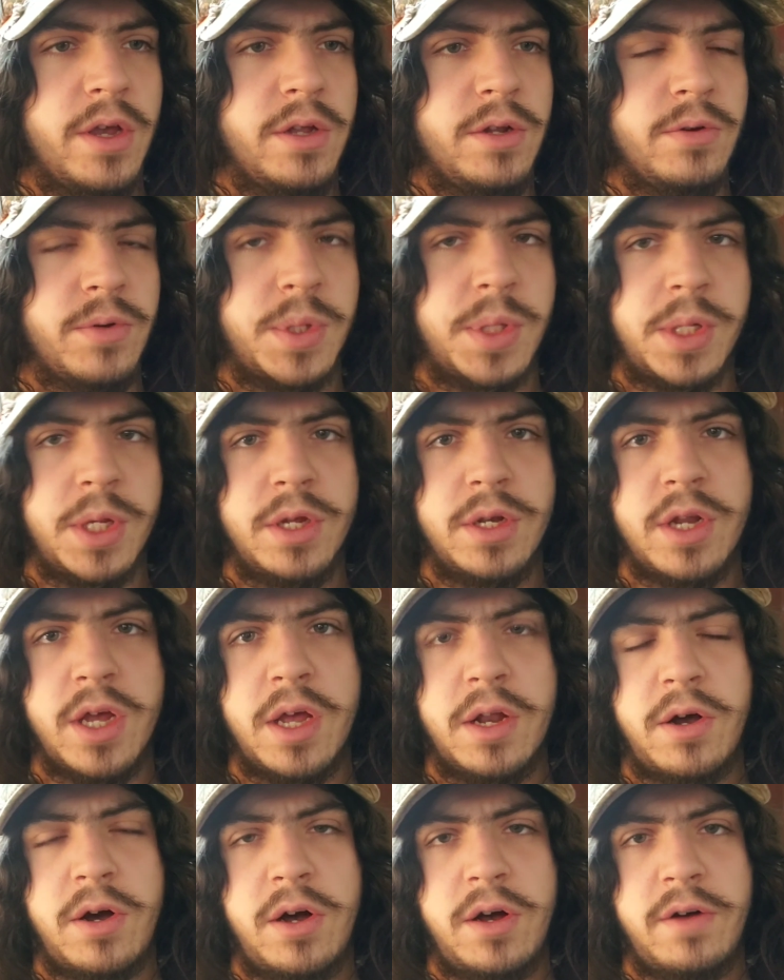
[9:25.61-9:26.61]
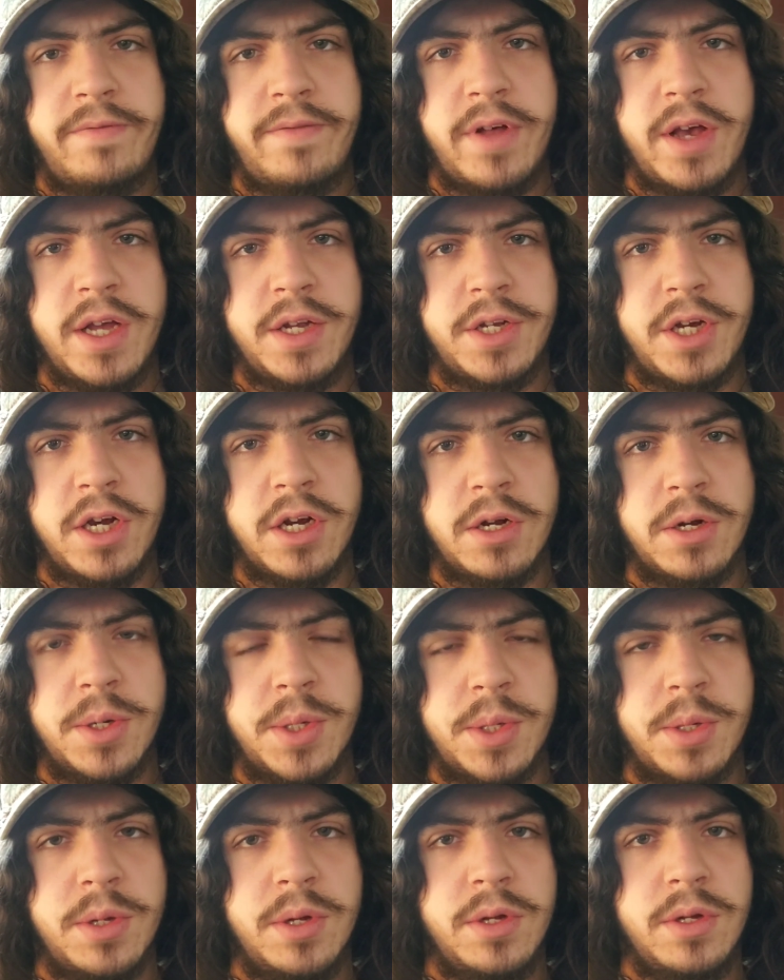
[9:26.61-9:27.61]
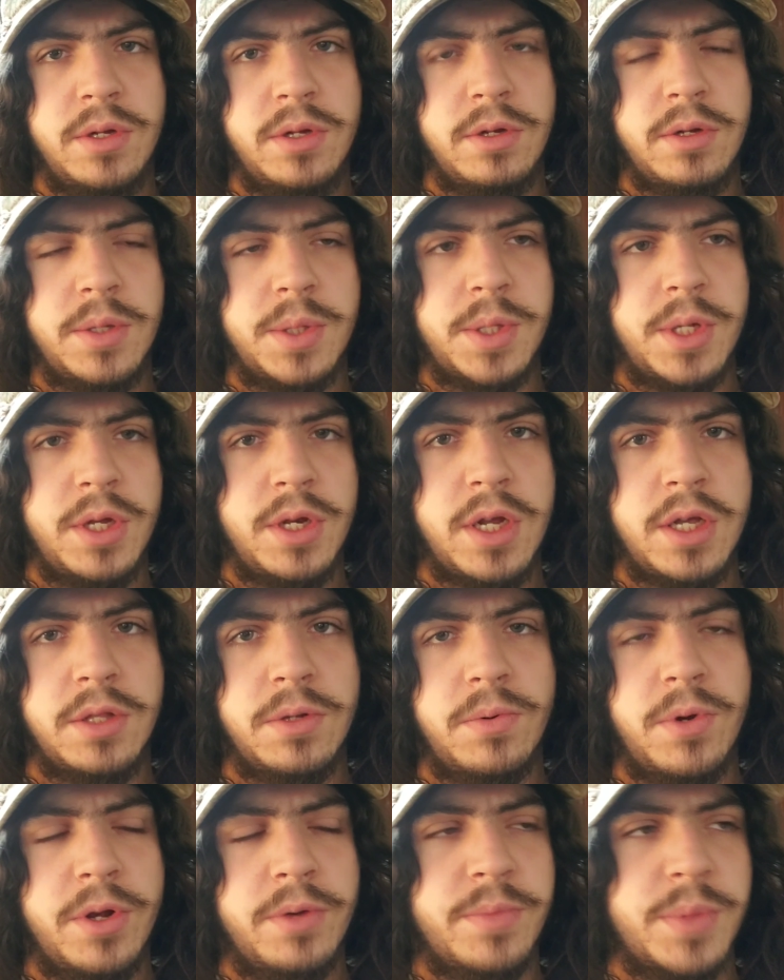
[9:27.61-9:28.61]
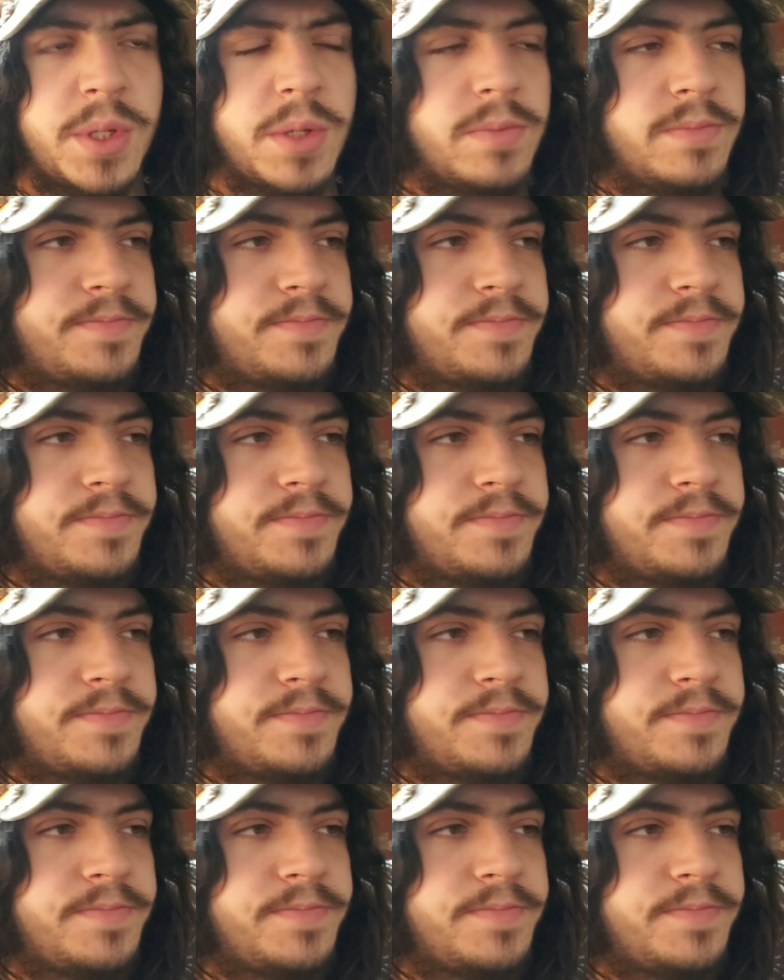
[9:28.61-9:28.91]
It was sitting on all flat tires, sitting on the rims.